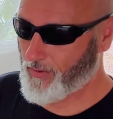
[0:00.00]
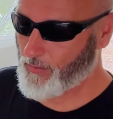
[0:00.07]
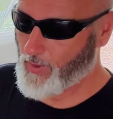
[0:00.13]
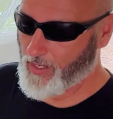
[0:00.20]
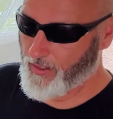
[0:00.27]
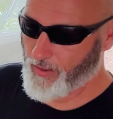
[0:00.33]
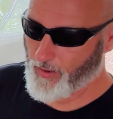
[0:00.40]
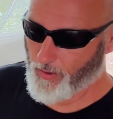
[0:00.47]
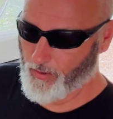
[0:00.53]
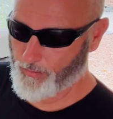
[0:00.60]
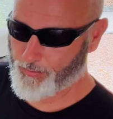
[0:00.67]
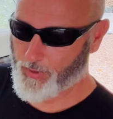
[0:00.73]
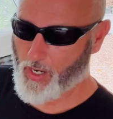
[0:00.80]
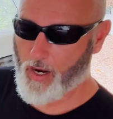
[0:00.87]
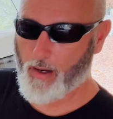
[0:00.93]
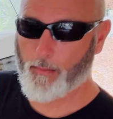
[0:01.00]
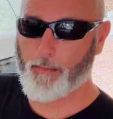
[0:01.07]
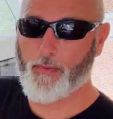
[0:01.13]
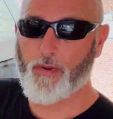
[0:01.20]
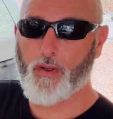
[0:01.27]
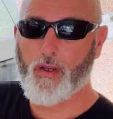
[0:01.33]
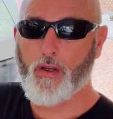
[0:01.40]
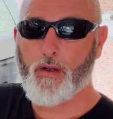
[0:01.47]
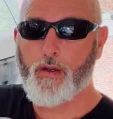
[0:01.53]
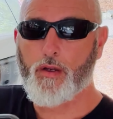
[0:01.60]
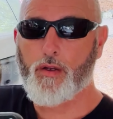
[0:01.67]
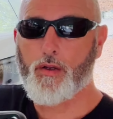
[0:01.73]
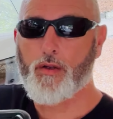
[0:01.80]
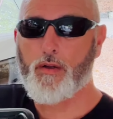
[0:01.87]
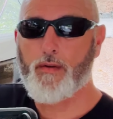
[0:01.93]
right here up top.
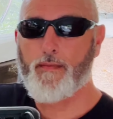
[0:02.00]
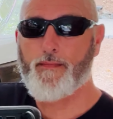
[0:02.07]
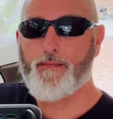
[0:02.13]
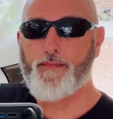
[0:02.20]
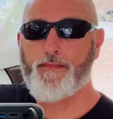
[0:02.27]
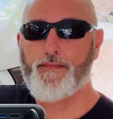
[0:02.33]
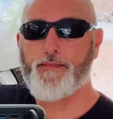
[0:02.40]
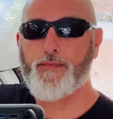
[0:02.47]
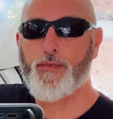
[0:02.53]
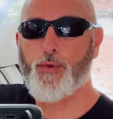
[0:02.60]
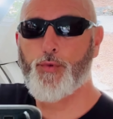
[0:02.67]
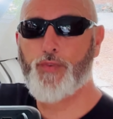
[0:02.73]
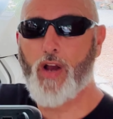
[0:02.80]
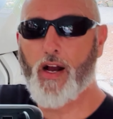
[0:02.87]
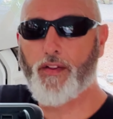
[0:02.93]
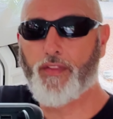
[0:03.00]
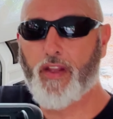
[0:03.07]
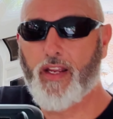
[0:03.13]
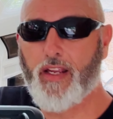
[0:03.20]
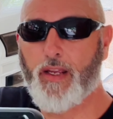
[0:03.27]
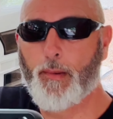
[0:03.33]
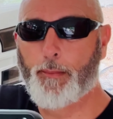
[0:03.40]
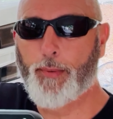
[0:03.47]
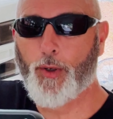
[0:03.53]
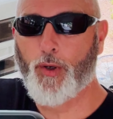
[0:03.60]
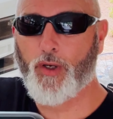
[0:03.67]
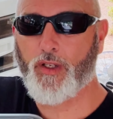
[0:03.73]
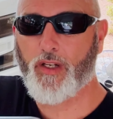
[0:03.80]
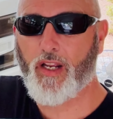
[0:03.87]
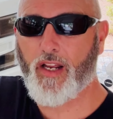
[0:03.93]
You've got the
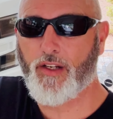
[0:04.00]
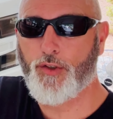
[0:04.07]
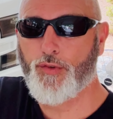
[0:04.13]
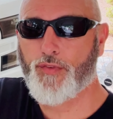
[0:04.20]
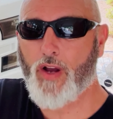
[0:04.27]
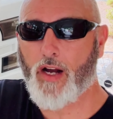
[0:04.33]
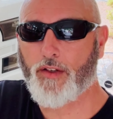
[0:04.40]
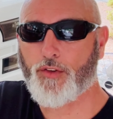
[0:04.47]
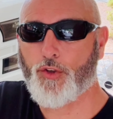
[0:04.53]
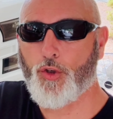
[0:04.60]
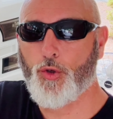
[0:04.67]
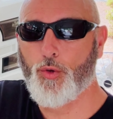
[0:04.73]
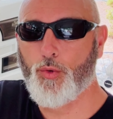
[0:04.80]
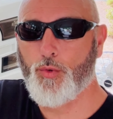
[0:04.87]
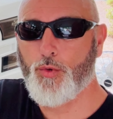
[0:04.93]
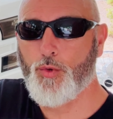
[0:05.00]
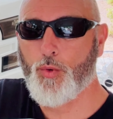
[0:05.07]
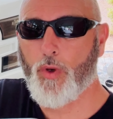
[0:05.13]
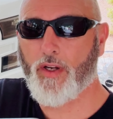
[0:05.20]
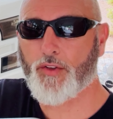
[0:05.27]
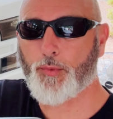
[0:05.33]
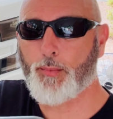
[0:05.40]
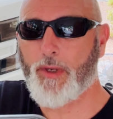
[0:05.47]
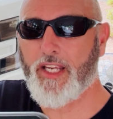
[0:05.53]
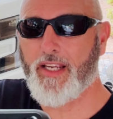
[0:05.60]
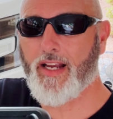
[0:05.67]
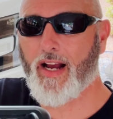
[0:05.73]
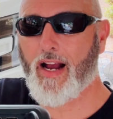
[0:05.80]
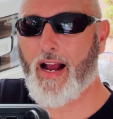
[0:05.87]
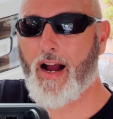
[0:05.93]
input and you've got two USB
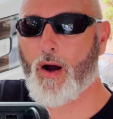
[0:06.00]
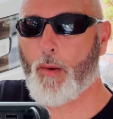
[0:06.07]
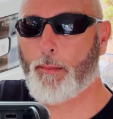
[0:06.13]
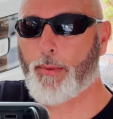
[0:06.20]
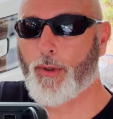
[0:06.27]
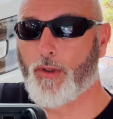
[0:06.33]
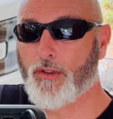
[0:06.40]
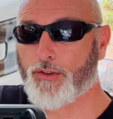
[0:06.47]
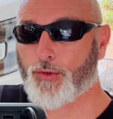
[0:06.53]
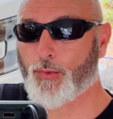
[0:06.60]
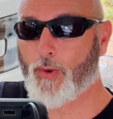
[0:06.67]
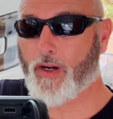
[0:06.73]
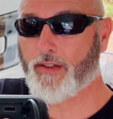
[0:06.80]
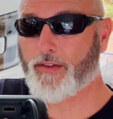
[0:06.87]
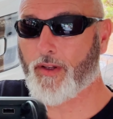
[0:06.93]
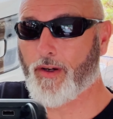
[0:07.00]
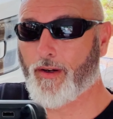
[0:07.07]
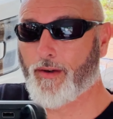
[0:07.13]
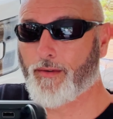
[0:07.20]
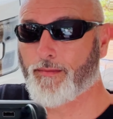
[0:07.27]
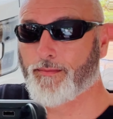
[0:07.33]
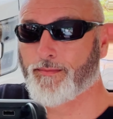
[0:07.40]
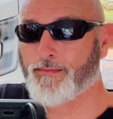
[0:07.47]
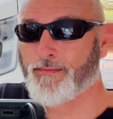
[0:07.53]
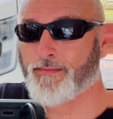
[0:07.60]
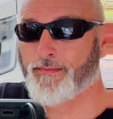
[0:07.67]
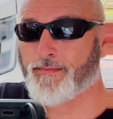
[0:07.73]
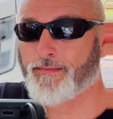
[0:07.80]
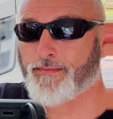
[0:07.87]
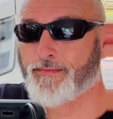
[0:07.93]
outputs right there.
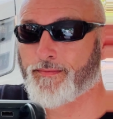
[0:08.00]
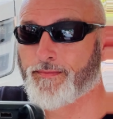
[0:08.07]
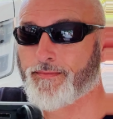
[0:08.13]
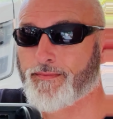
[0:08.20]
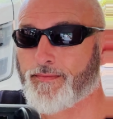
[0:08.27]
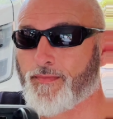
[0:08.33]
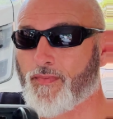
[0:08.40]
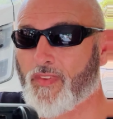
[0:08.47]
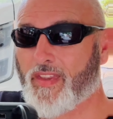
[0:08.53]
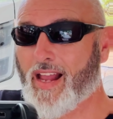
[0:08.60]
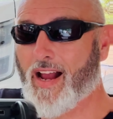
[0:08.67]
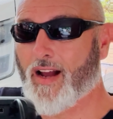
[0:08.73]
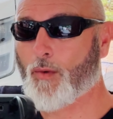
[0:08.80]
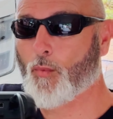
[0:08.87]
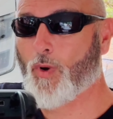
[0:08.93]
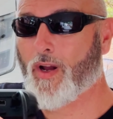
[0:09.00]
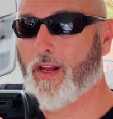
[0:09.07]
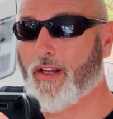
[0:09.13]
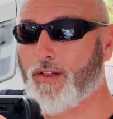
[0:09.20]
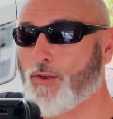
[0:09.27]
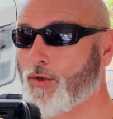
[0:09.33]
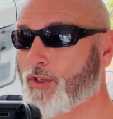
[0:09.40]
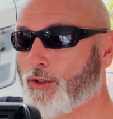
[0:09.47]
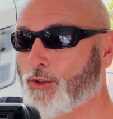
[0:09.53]
That way you can